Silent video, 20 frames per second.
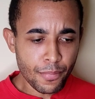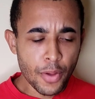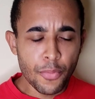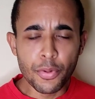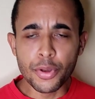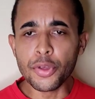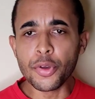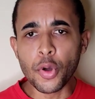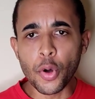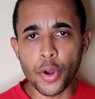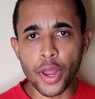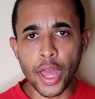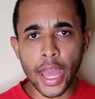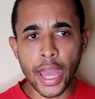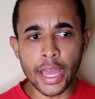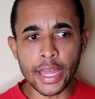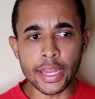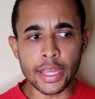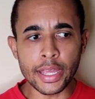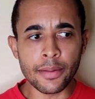When you go to
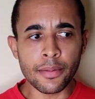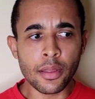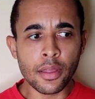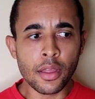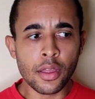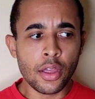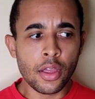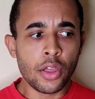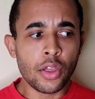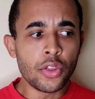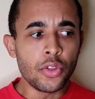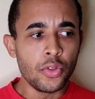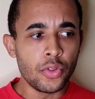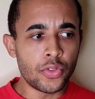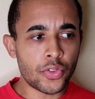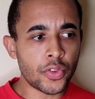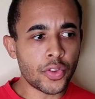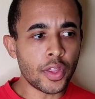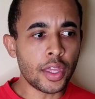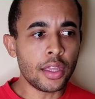Haiti, you
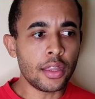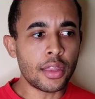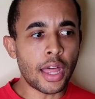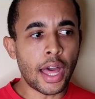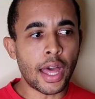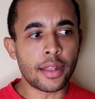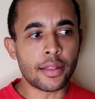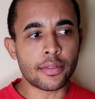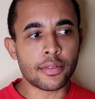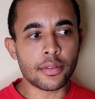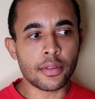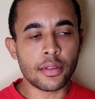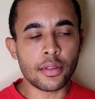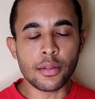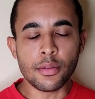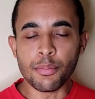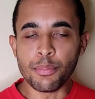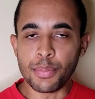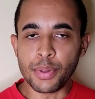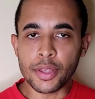see that
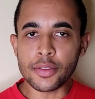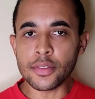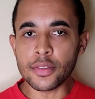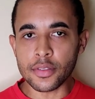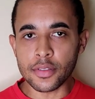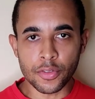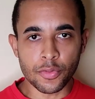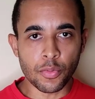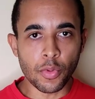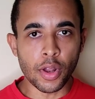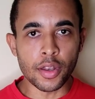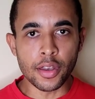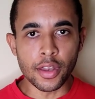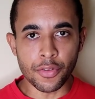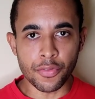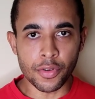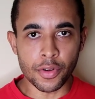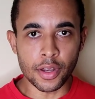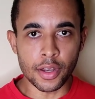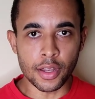Businesses run
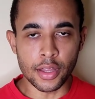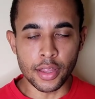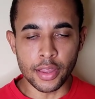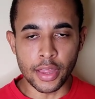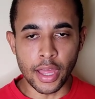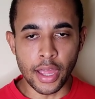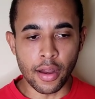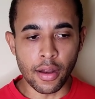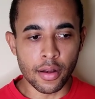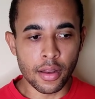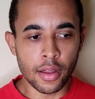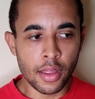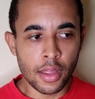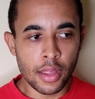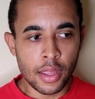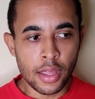differently there.